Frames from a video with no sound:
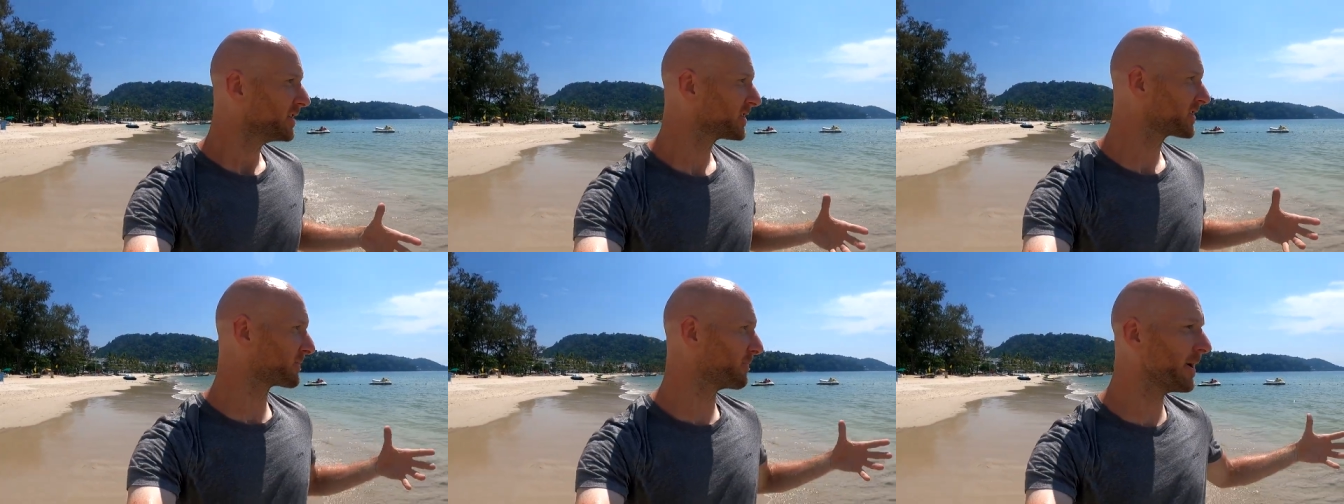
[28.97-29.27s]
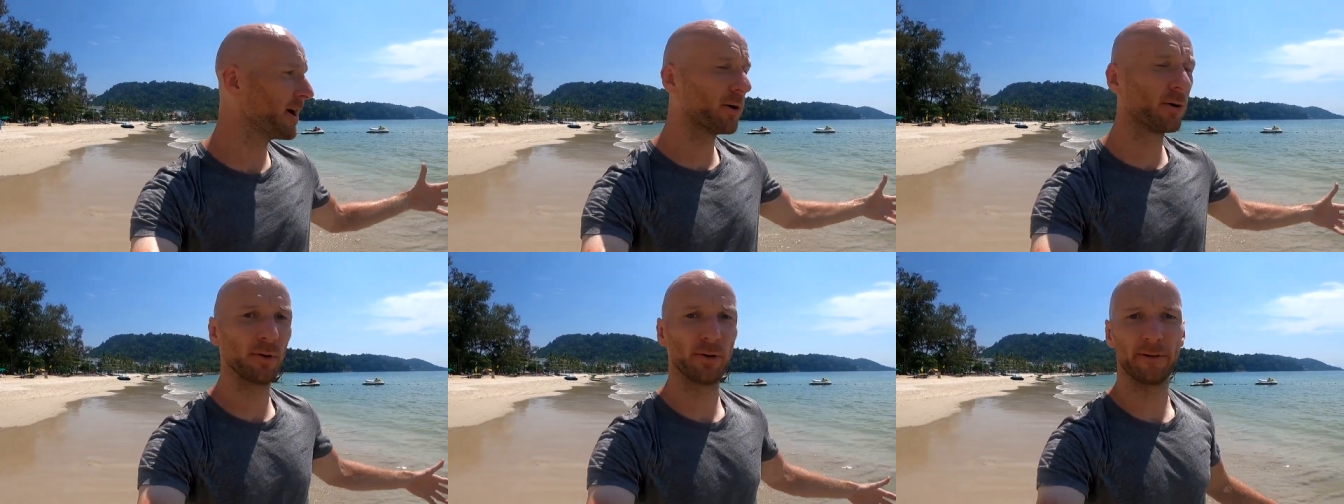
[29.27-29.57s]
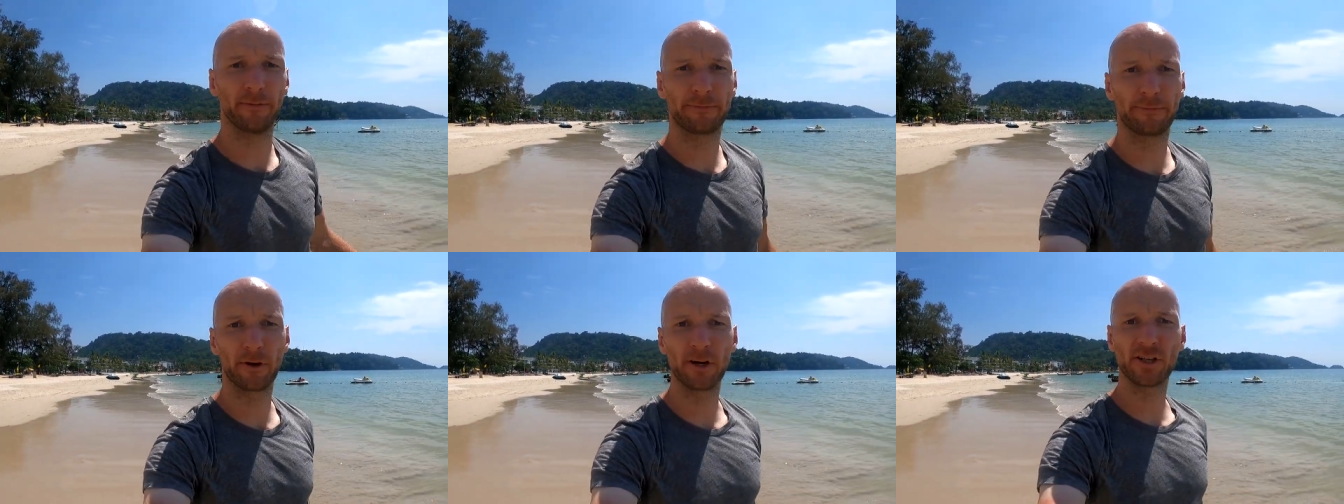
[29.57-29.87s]

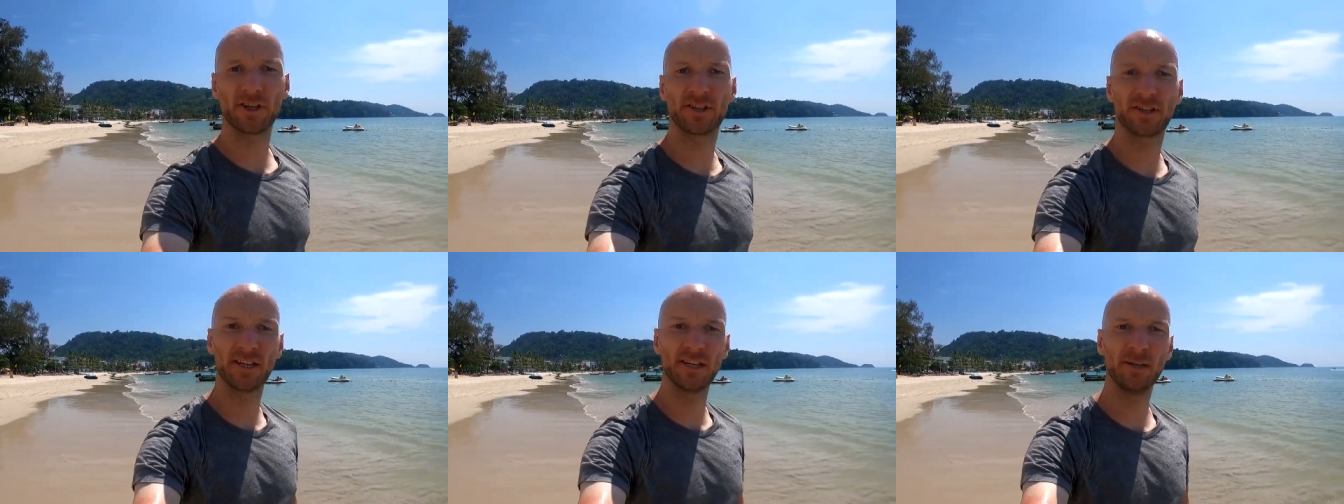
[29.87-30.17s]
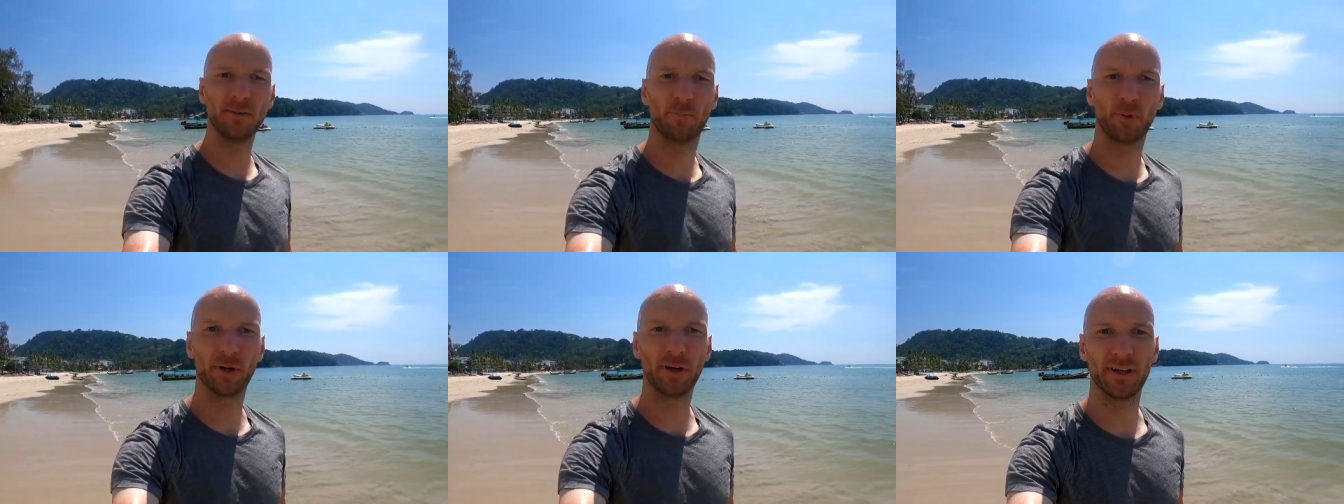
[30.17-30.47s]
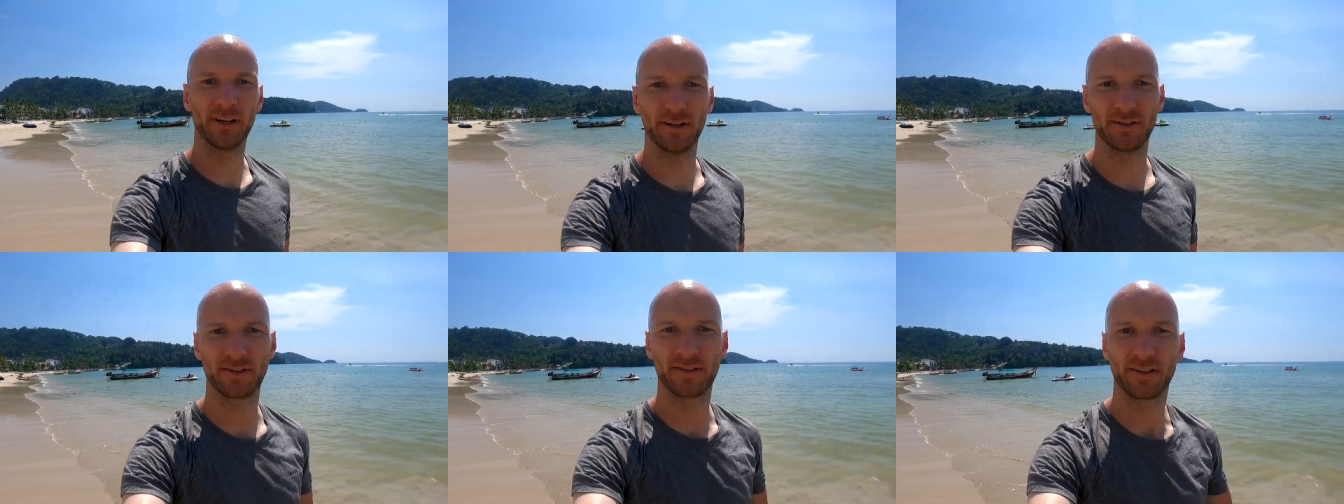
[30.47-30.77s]
smell the fresh sea
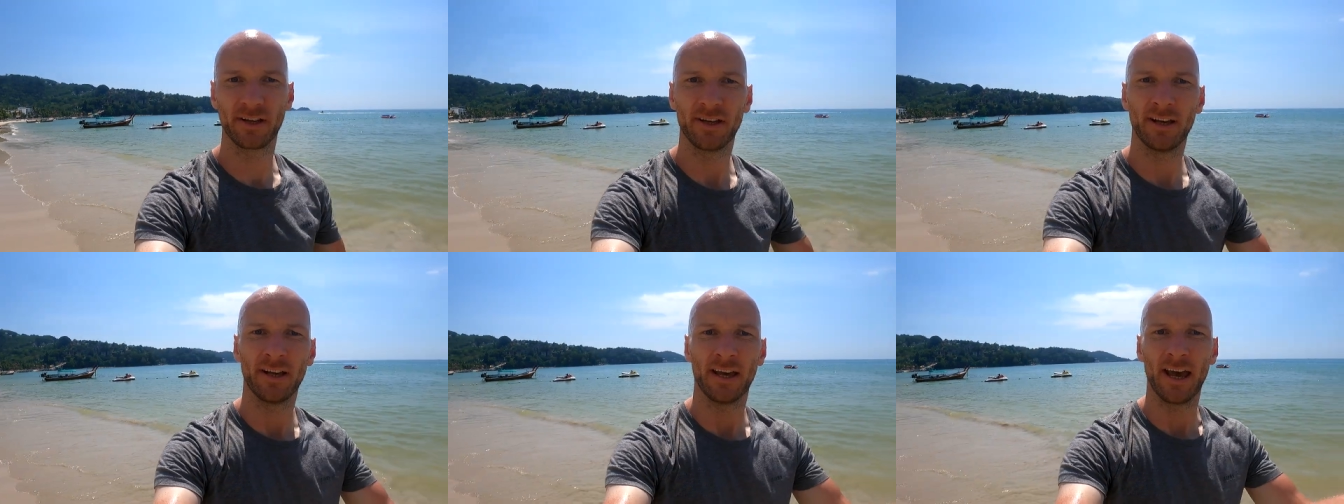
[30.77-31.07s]
breeze,